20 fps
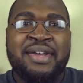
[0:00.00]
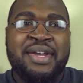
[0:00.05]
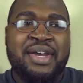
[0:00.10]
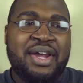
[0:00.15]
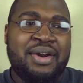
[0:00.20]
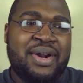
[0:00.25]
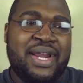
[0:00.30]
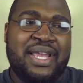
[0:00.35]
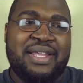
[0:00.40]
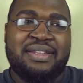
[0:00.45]

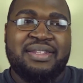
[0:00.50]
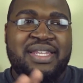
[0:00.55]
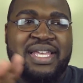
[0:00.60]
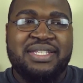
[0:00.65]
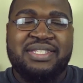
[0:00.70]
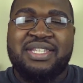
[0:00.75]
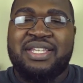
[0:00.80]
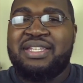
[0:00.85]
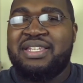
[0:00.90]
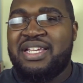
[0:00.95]
All right,
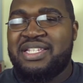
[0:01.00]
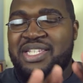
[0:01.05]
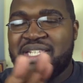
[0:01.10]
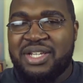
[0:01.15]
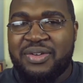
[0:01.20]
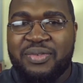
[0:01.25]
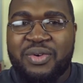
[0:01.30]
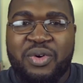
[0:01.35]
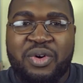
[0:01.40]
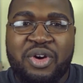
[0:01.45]
that's it. That's
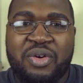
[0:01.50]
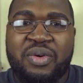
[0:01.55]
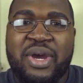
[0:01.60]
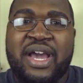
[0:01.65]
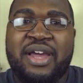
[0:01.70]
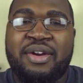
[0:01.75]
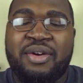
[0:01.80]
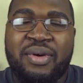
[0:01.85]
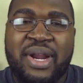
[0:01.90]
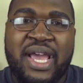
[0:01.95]
enough going
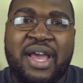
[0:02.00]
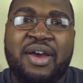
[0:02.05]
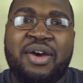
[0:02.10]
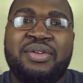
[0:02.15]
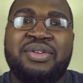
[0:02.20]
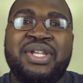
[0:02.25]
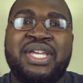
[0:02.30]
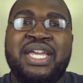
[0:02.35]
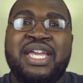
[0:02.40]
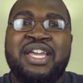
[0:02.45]
round and
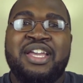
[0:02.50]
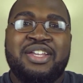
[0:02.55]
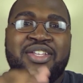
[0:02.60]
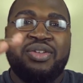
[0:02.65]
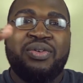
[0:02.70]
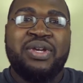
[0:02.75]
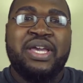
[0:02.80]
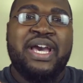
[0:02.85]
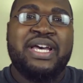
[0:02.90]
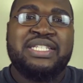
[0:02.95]
round.
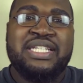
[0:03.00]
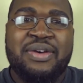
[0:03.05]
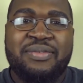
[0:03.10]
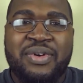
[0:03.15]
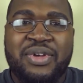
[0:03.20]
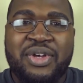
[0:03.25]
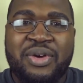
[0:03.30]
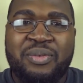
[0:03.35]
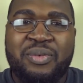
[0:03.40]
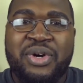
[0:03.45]
You guys have
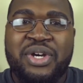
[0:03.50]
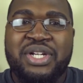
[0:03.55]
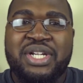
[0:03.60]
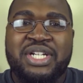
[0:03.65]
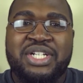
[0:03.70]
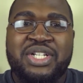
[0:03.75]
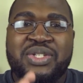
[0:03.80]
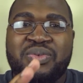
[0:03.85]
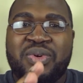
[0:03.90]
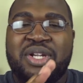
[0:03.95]
a good one.
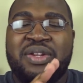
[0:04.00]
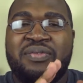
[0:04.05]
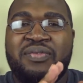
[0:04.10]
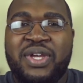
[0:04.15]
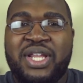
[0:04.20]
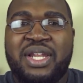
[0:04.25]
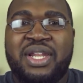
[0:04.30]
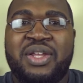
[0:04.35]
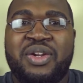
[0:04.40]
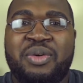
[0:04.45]
I just want to
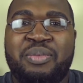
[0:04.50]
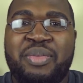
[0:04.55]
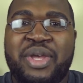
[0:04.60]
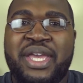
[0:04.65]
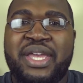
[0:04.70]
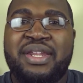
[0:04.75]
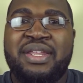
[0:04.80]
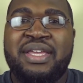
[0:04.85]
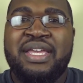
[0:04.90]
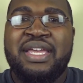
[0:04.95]
vent a little
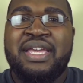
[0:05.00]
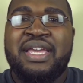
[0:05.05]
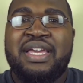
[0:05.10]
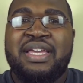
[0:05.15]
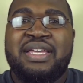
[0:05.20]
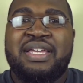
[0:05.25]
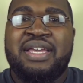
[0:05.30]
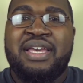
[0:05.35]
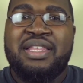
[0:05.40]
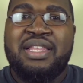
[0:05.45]
bit.
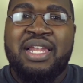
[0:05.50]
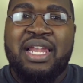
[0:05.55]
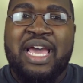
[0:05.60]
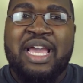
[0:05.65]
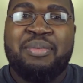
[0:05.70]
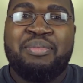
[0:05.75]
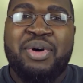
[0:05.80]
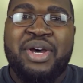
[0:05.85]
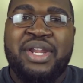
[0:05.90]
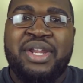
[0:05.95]
Hit the
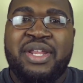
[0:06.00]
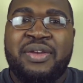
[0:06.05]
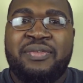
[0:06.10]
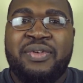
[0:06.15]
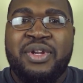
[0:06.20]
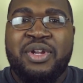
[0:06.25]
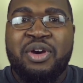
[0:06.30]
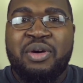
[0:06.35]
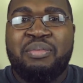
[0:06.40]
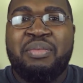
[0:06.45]
like button if
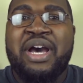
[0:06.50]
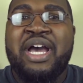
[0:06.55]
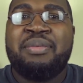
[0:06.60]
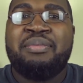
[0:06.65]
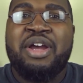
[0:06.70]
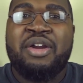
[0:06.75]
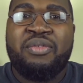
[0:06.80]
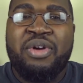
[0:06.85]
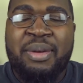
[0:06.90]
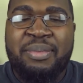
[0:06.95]
you don't mind
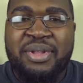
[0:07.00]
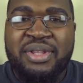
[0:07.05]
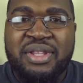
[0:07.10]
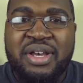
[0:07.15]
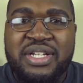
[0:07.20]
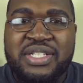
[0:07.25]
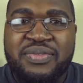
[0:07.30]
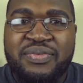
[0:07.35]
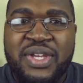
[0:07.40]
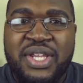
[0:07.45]
my rapid
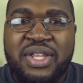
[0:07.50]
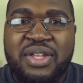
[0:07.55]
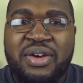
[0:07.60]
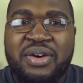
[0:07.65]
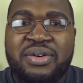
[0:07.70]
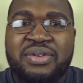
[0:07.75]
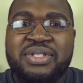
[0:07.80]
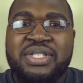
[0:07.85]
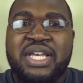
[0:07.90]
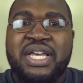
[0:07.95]
thoughts
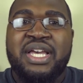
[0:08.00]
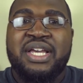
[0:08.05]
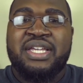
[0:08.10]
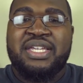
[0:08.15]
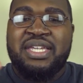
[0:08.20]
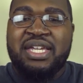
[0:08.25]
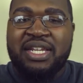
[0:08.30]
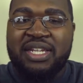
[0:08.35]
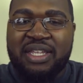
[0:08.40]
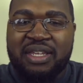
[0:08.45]
videos.
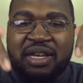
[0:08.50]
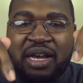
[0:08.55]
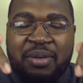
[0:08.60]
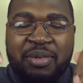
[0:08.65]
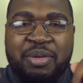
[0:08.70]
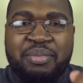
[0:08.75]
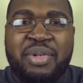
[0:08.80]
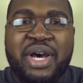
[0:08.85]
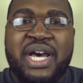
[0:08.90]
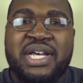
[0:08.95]
Get in the
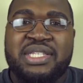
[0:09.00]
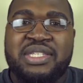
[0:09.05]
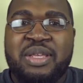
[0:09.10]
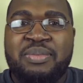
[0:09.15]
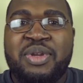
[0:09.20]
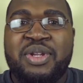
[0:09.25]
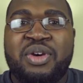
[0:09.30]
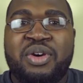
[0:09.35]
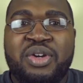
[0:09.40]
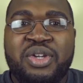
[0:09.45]
comment box.
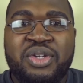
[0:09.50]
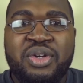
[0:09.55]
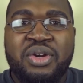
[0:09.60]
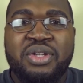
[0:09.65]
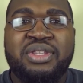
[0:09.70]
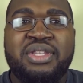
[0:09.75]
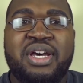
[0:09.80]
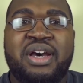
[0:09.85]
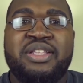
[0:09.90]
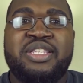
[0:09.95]
Let me know
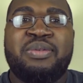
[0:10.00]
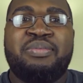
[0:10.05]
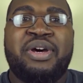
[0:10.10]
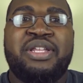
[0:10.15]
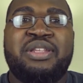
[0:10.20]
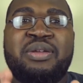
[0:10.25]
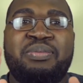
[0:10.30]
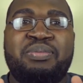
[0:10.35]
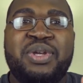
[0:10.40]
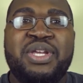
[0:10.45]
your thoughts
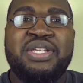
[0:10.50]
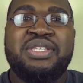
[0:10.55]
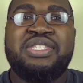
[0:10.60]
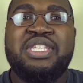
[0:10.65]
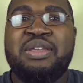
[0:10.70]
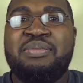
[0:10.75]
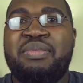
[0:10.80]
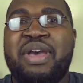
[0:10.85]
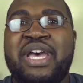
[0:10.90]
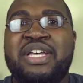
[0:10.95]
about the
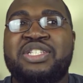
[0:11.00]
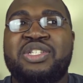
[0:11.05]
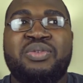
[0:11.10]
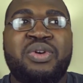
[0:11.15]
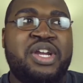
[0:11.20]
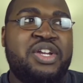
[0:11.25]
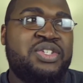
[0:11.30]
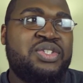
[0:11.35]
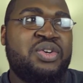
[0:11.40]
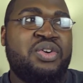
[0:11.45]
PC master
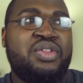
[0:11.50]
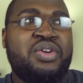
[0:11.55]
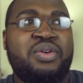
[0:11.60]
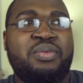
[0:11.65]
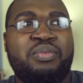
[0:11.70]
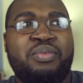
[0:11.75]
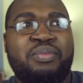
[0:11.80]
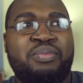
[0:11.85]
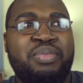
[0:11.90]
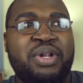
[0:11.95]
race or
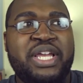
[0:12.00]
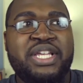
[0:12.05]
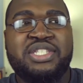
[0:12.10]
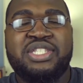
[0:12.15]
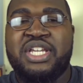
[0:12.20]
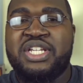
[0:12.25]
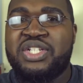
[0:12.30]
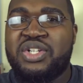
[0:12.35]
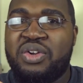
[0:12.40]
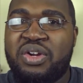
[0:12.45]
the
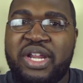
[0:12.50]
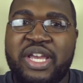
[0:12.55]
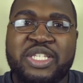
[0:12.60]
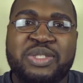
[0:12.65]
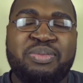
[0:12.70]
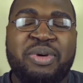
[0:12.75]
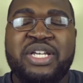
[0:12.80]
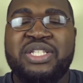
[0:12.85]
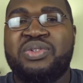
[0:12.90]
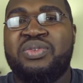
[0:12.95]
PlayStation or the
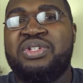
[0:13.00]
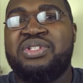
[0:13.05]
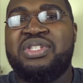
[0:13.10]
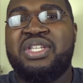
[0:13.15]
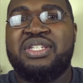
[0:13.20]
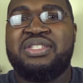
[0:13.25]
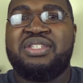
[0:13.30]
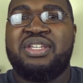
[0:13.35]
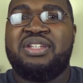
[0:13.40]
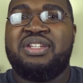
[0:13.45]
Xbox
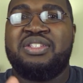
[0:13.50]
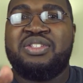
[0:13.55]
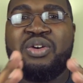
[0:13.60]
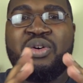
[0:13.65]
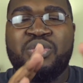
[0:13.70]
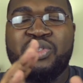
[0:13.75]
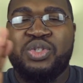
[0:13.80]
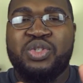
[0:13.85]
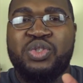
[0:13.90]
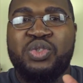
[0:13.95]
360 and this
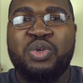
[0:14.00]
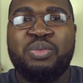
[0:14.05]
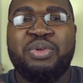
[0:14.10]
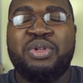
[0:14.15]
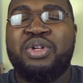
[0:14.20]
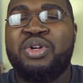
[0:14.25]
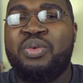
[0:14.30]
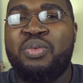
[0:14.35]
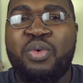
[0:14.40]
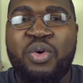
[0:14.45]
whole stupid
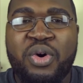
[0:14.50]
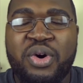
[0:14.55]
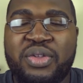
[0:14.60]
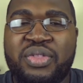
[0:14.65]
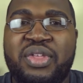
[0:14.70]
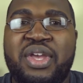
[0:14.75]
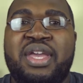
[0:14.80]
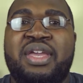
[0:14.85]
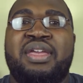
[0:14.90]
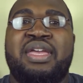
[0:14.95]
little war
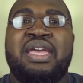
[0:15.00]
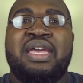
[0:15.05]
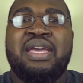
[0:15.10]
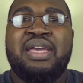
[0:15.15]
thing.